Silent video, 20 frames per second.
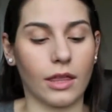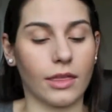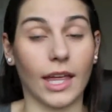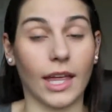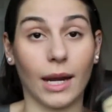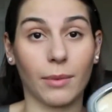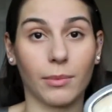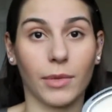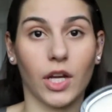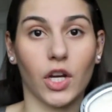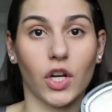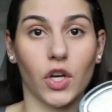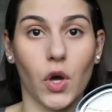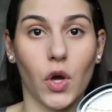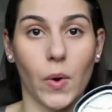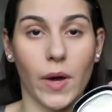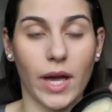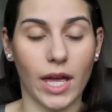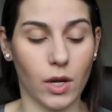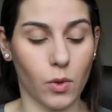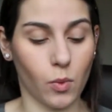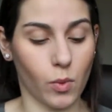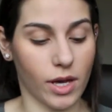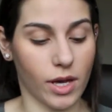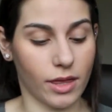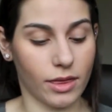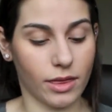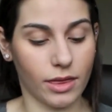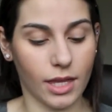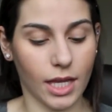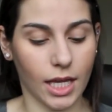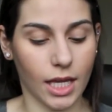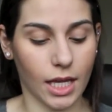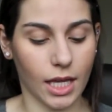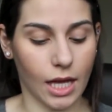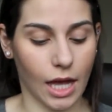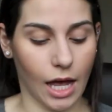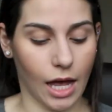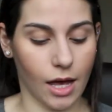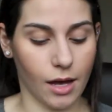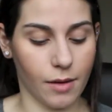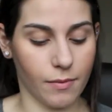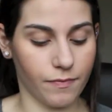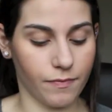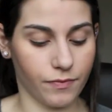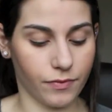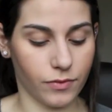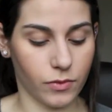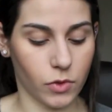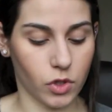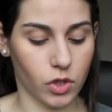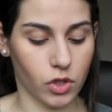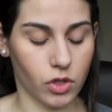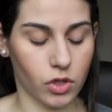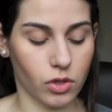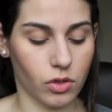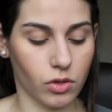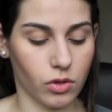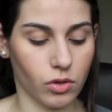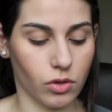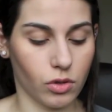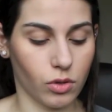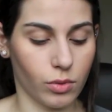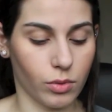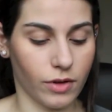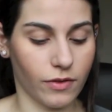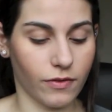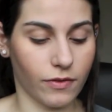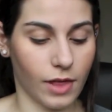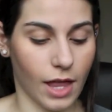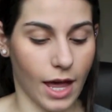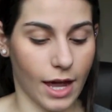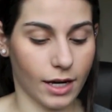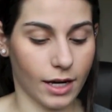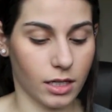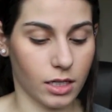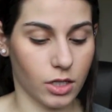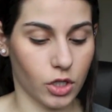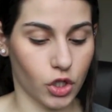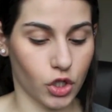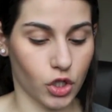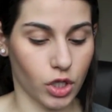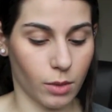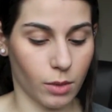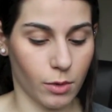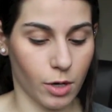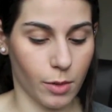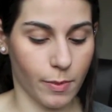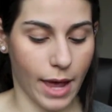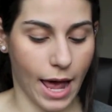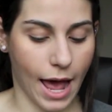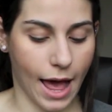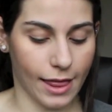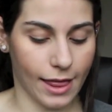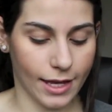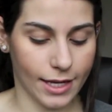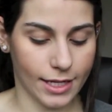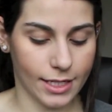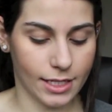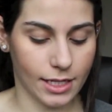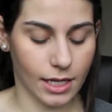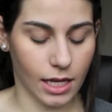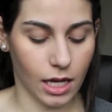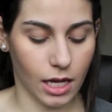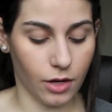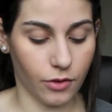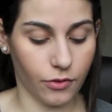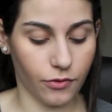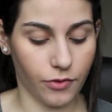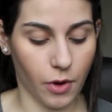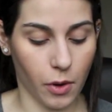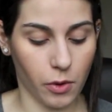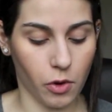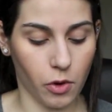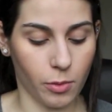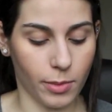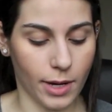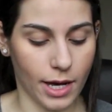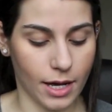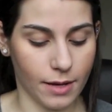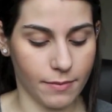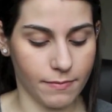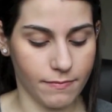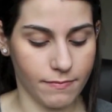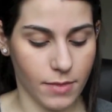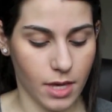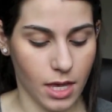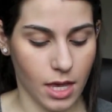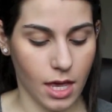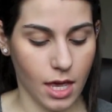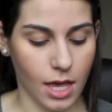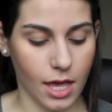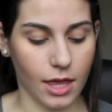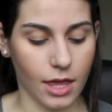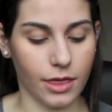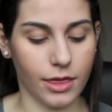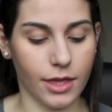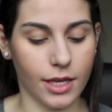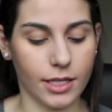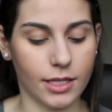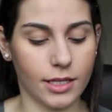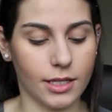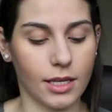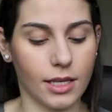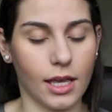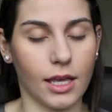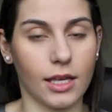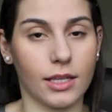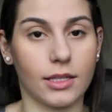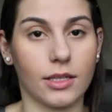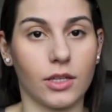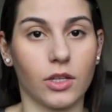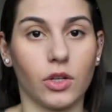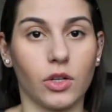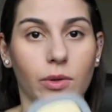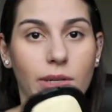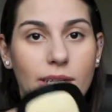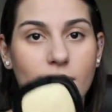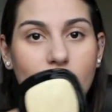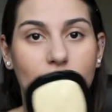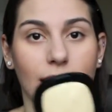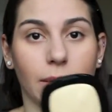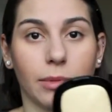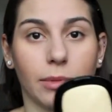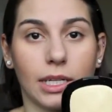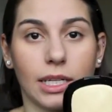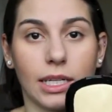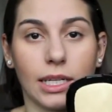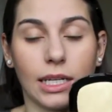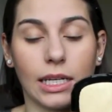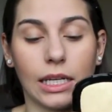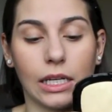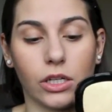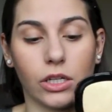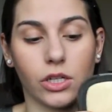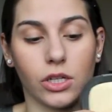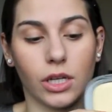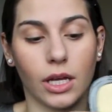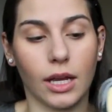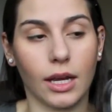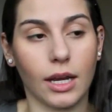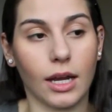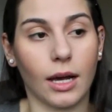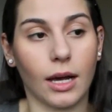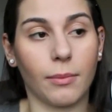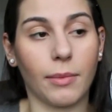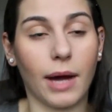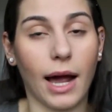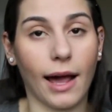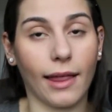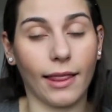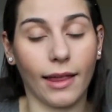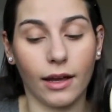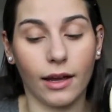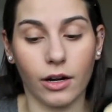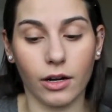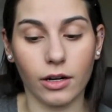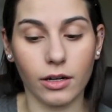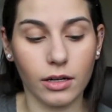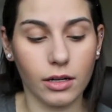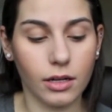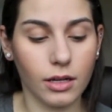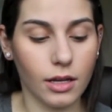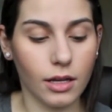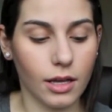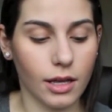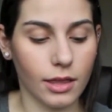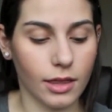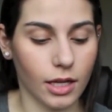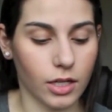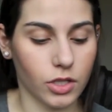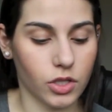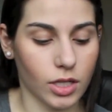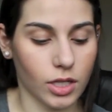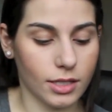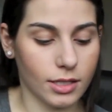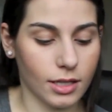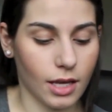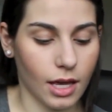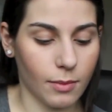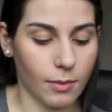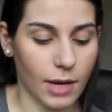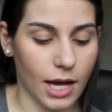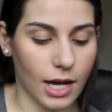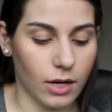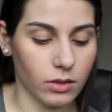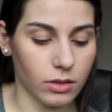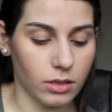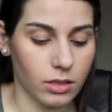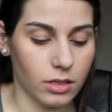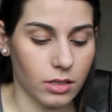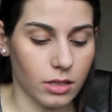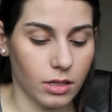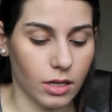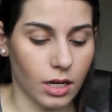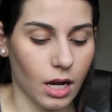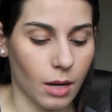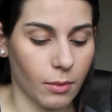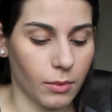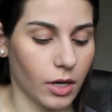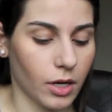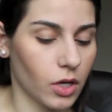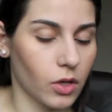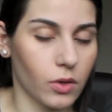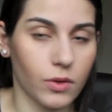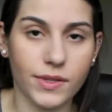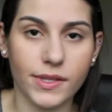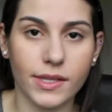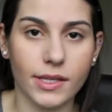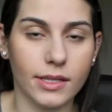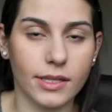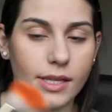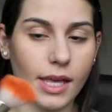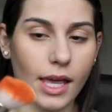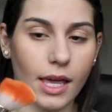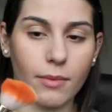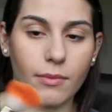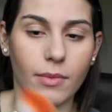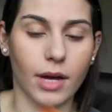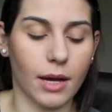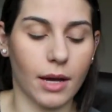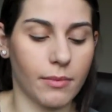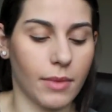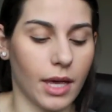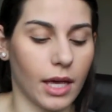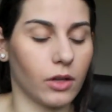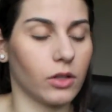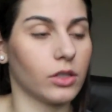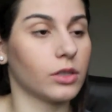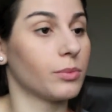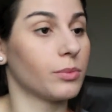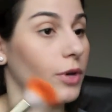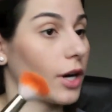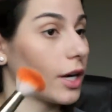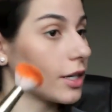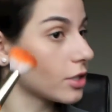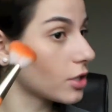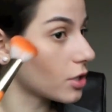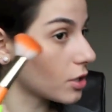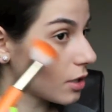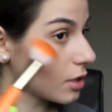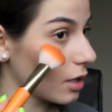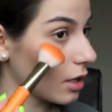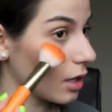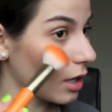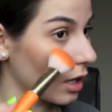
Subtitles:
Then I'm going to go in with the To Reflect Shimmer Palette in Photobomb. This is the newest limited edition highlighter that just came out. And I'm going to use the same angled brush